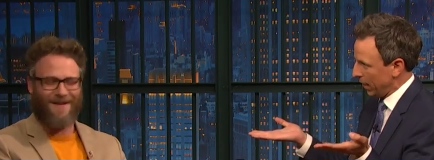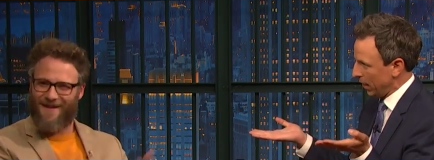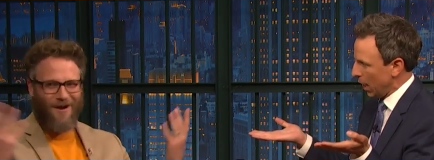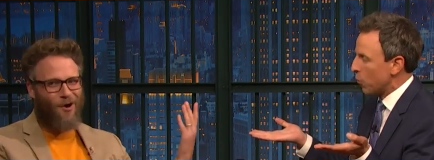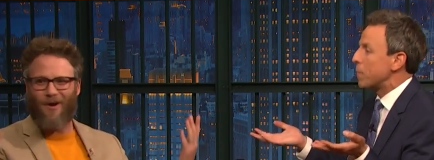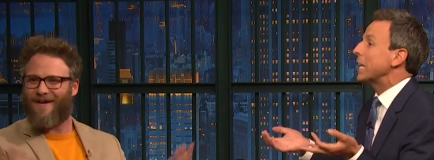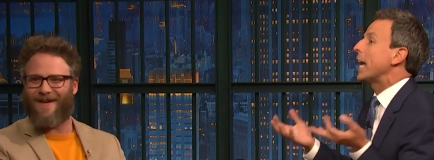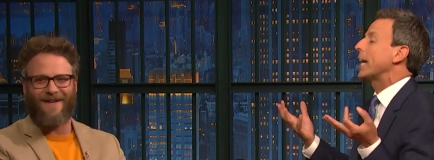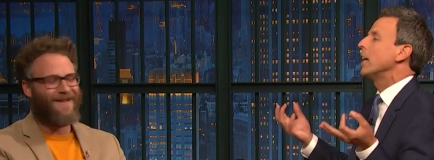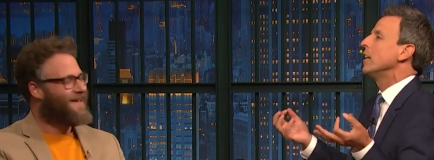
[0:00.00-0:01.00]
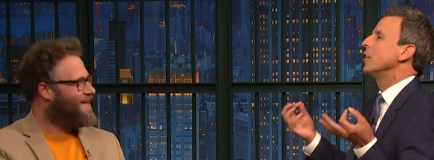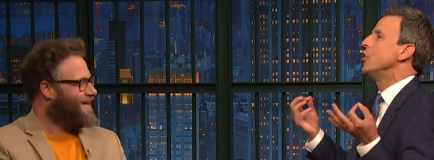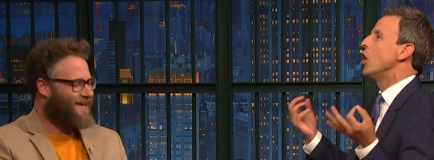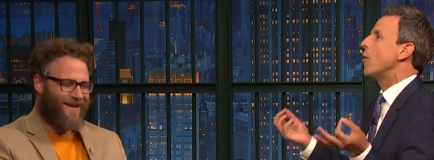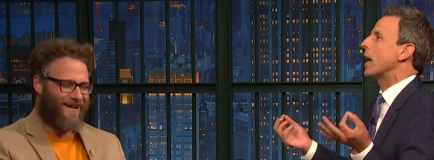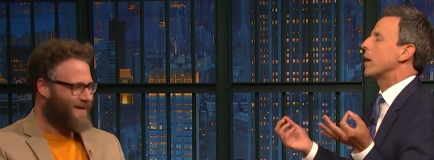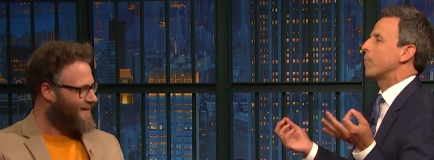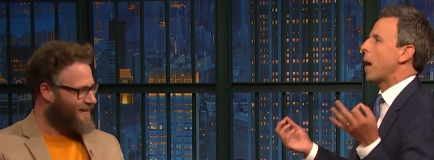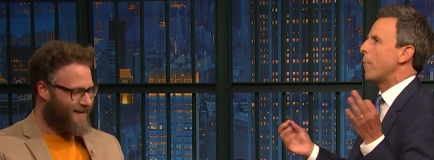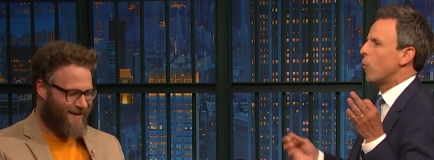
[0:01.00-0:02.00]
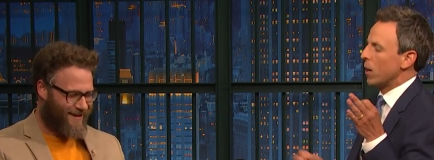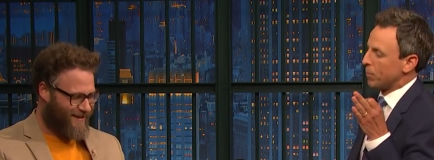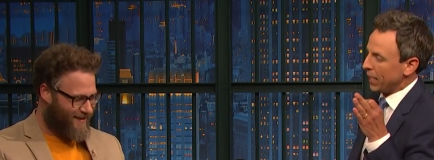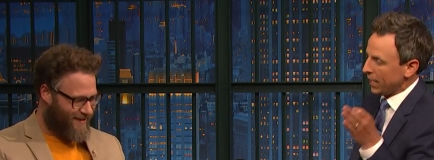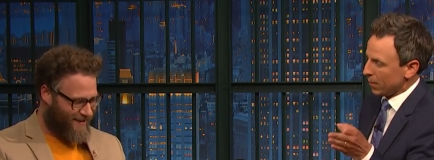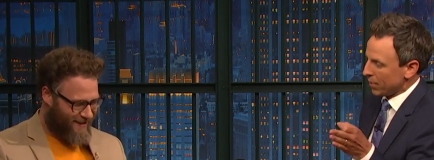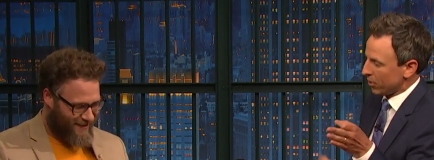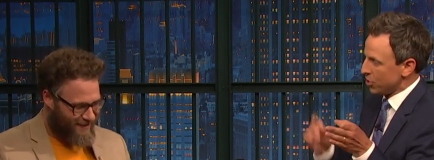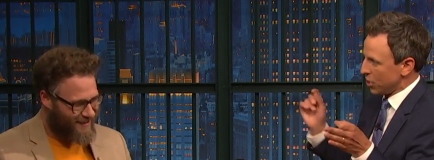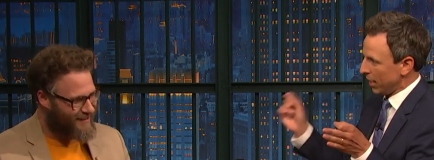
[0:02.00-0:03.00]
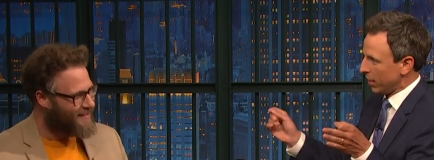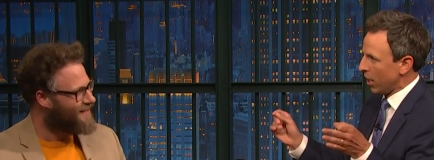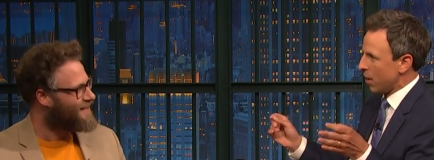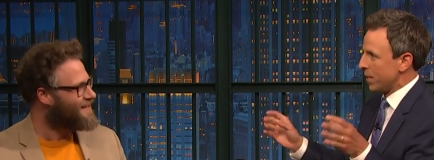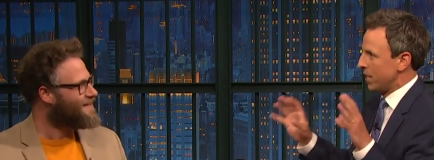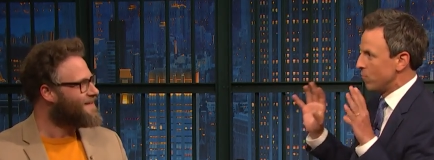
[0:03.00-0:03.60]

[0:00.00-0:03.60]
Speaker 1: it would be like knowing what peanut butter and jelly are, but